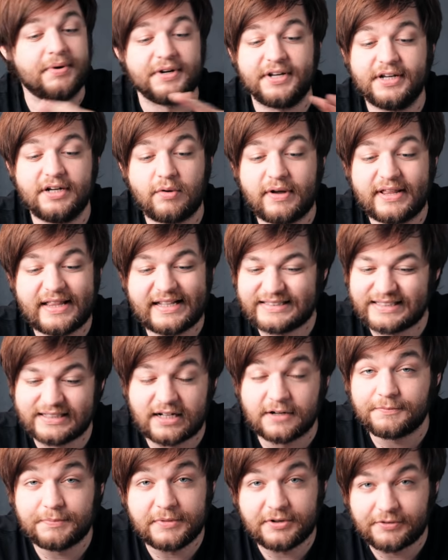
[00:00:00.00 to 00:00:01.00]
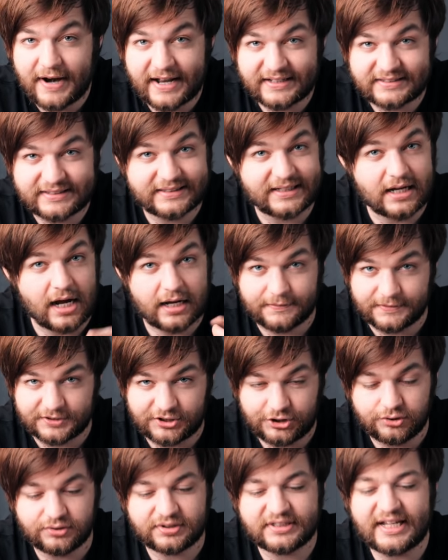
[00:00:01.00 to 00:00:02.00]
But anyway, that's enough of me ranting kind of
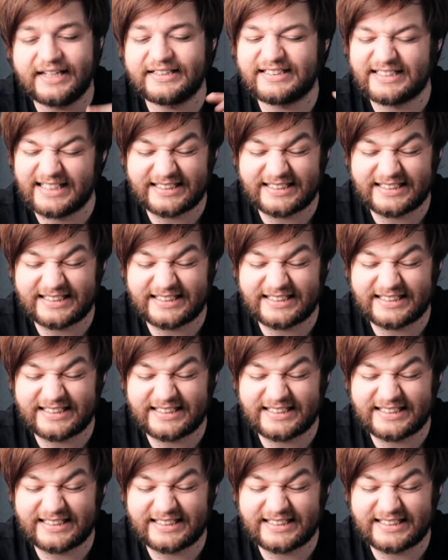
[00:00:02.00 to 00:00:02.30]
its use case.